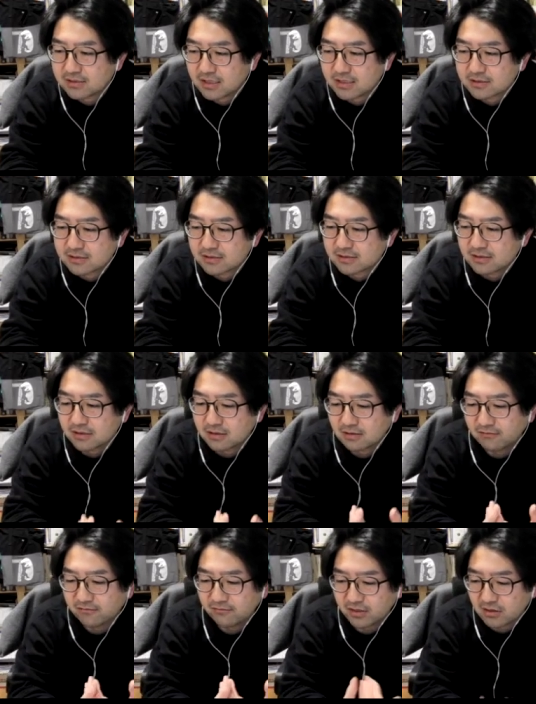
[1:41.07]
as like a
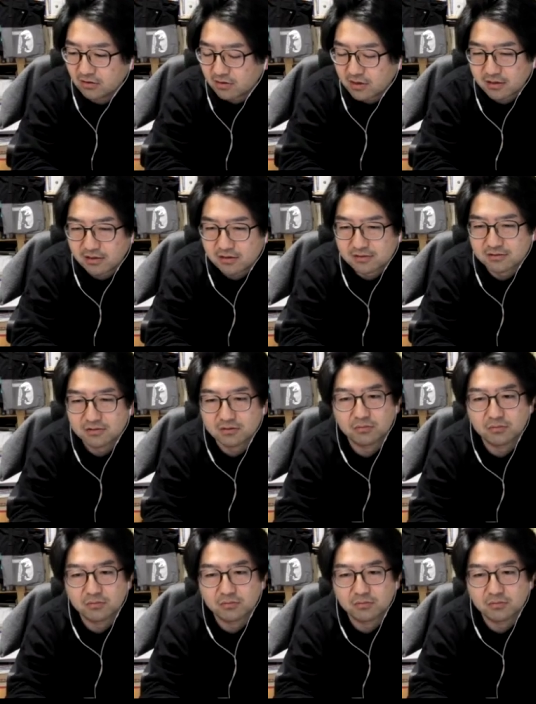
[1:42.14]
video artist or